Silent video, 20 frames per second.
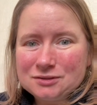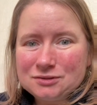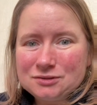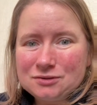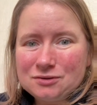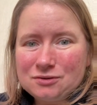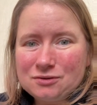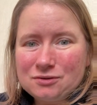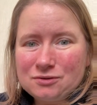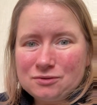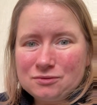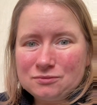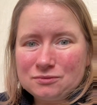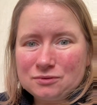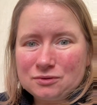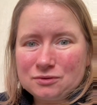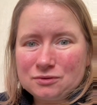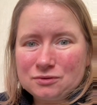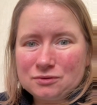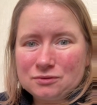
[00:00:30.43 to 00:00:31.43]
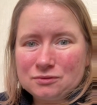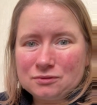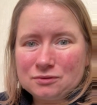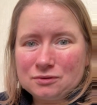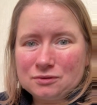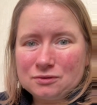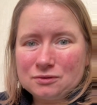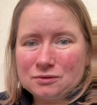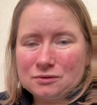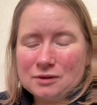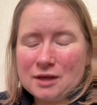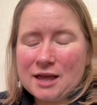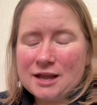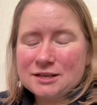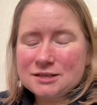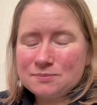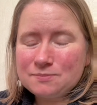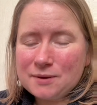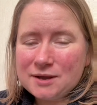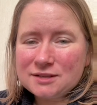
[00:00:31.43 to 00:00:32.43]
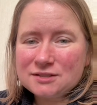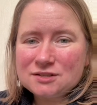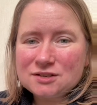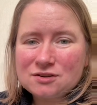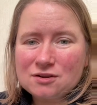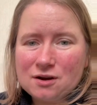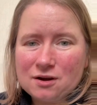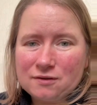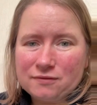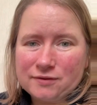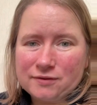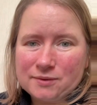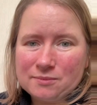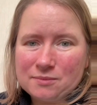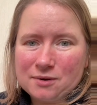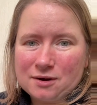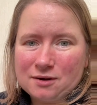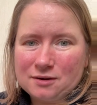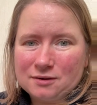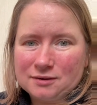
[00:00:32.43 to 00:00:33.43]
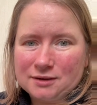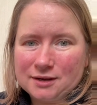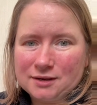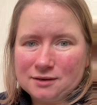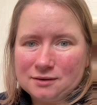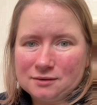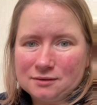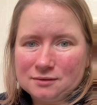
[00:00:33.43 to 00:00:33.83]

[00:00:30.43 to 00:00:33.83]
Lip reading: So expect a coffee morning,